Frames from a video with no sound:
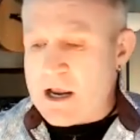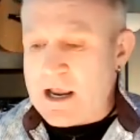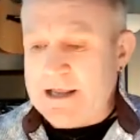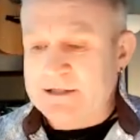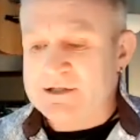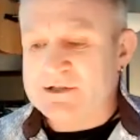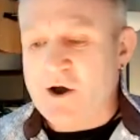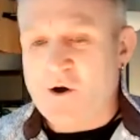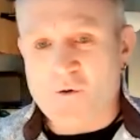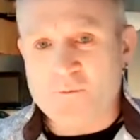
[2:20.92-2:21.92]
And
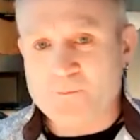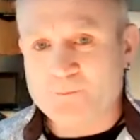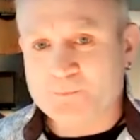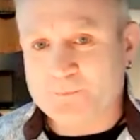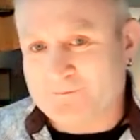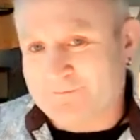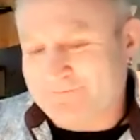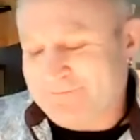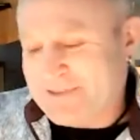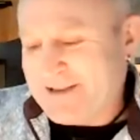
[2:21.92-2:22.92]
so
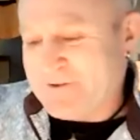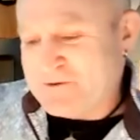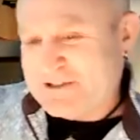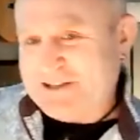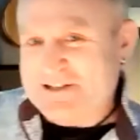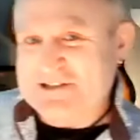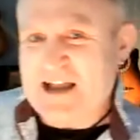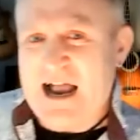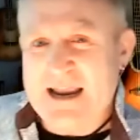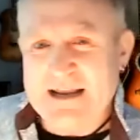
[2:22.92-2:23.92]

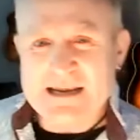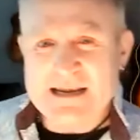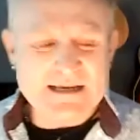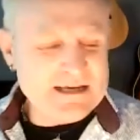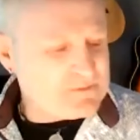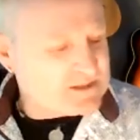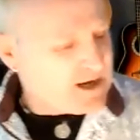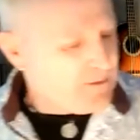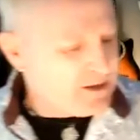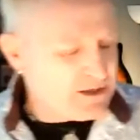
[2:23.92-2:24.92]
society keeps
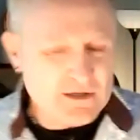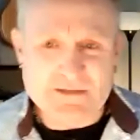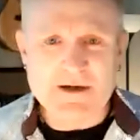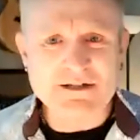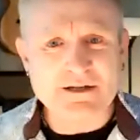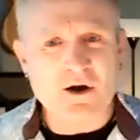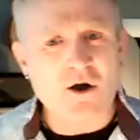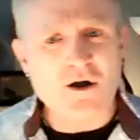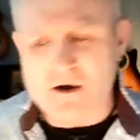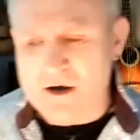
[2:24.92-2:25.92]
coming in, especially
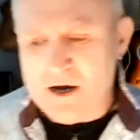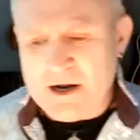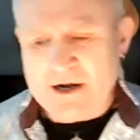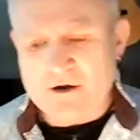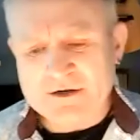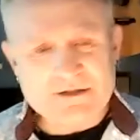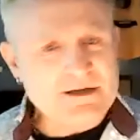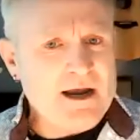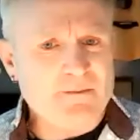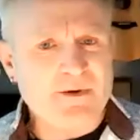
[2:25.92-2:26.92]
her in her
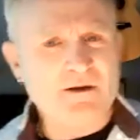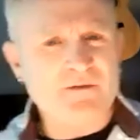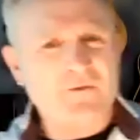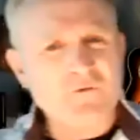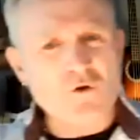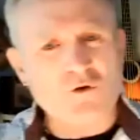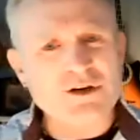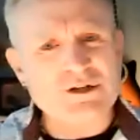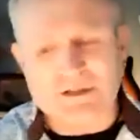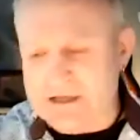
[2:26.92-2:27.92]
time period. The
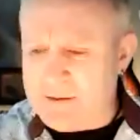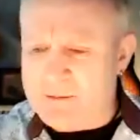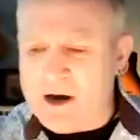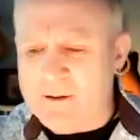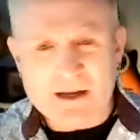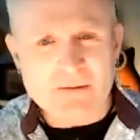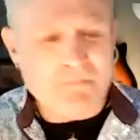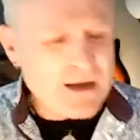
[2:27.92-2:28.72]
Christians kept coming and